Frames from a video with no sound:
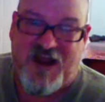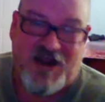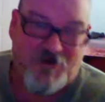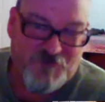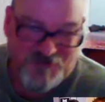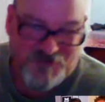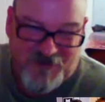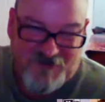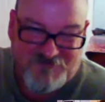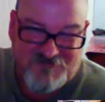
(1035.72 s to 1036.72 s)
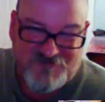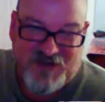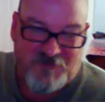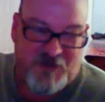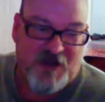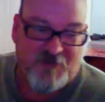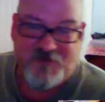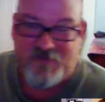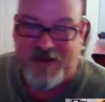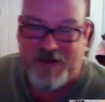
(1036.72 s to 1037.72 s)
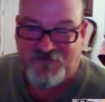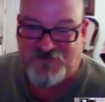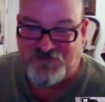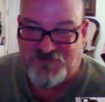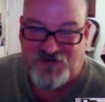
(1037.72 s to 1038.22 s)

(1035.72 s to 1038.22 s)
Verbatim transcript: with you know Saint Bob on the back of his shirt.